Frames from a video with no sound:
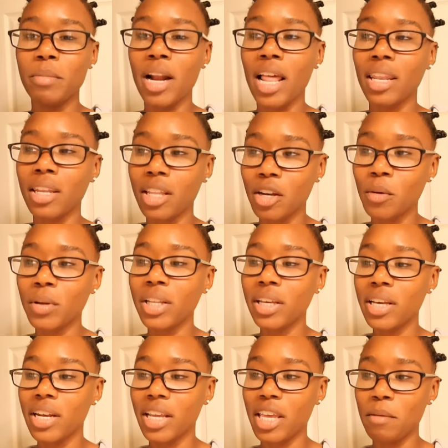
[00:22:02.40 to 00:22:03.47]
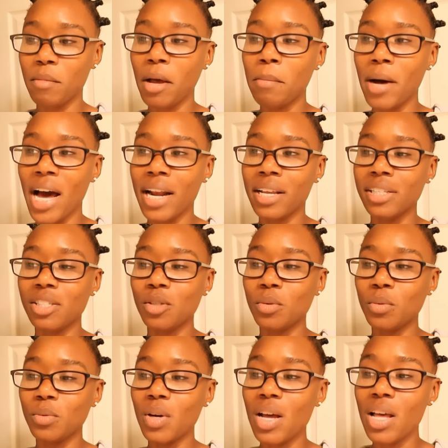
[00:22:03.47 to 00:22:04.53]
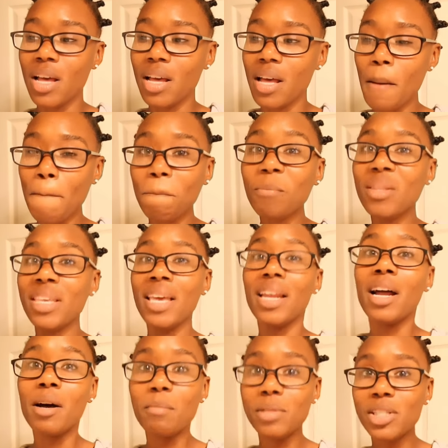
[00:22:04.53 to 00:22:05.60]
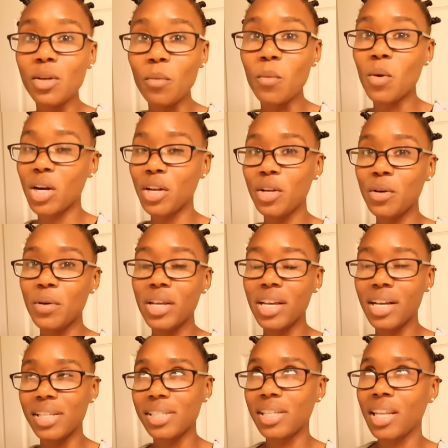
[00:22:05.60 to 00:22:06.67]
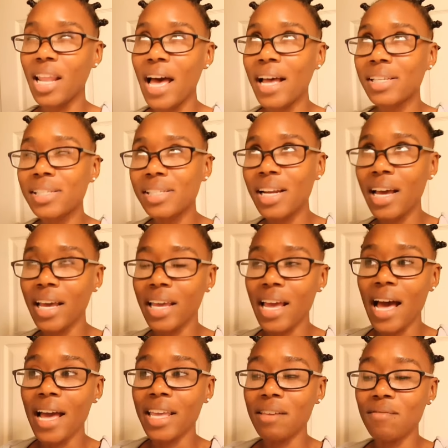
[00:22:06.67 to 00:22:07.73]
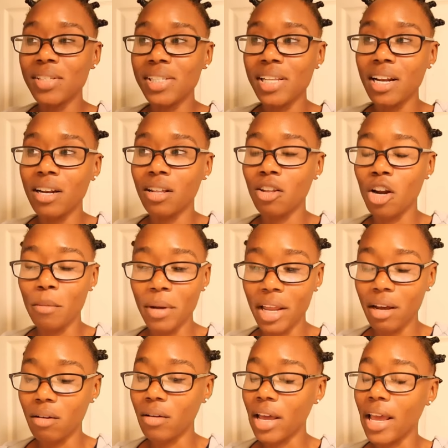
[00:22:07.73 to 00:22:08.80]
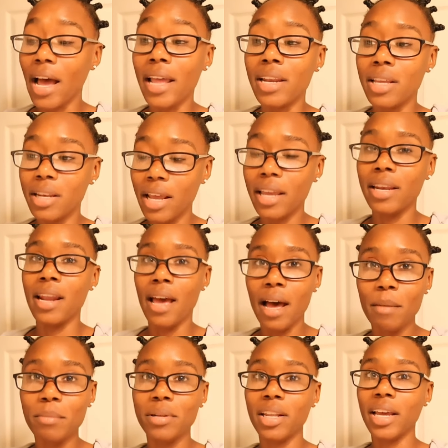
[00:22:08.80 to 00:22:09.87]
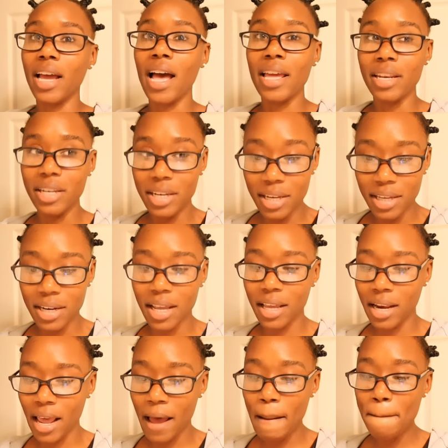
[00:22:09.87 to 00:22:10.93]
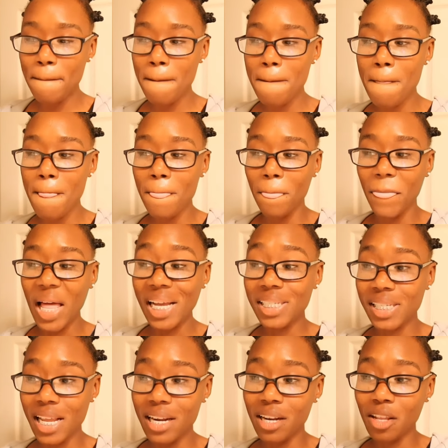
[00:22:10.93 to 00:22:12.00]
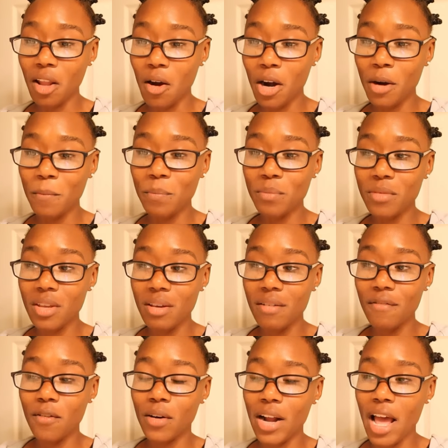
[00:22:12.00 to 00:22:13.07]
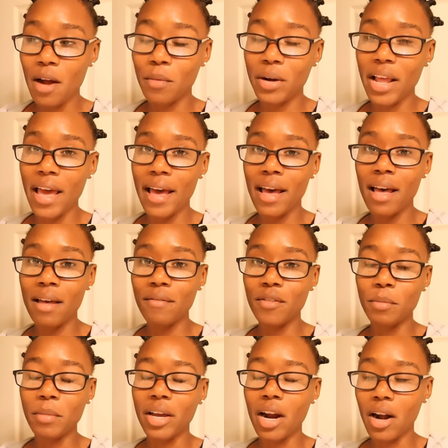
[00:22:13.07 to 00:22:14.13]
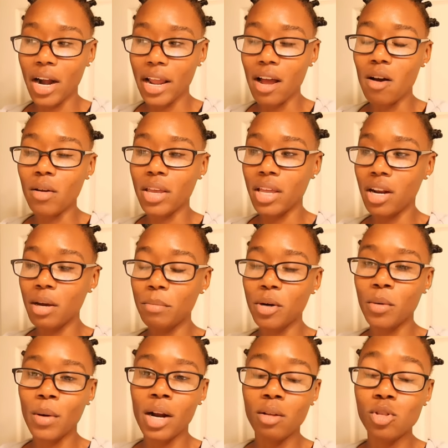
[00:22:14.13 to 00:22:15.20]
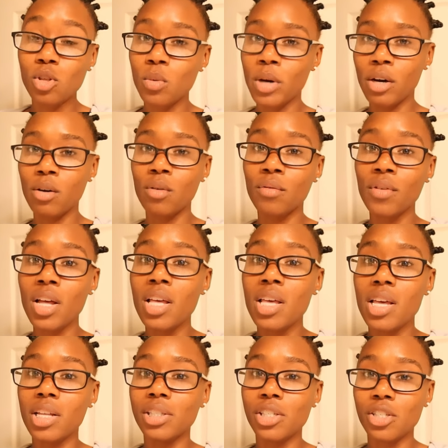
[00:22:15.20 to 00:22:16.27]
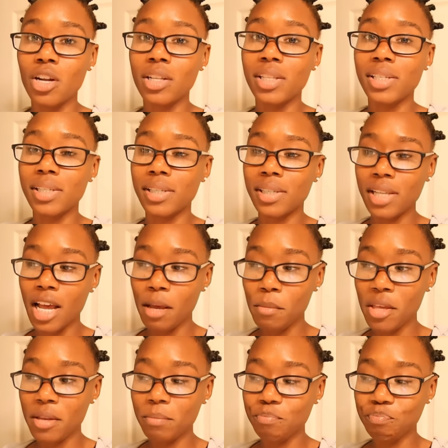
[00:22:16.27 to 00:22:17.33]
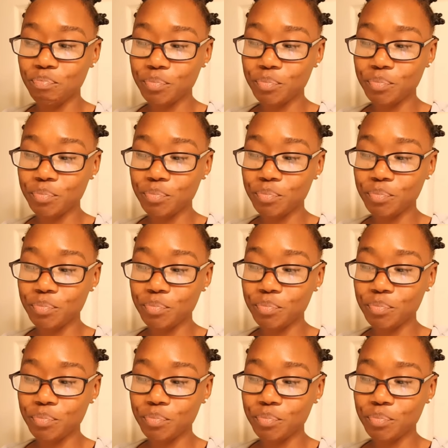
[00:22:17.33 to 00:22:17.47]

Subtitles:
but I literally couldn't get my body to get up to want to do it. Because last night I even set an alarm. I'm like, okay, I need a nap. I set an alarm for an hour and a half. I'm like, all right, I'll get up around 12 and start this assignment,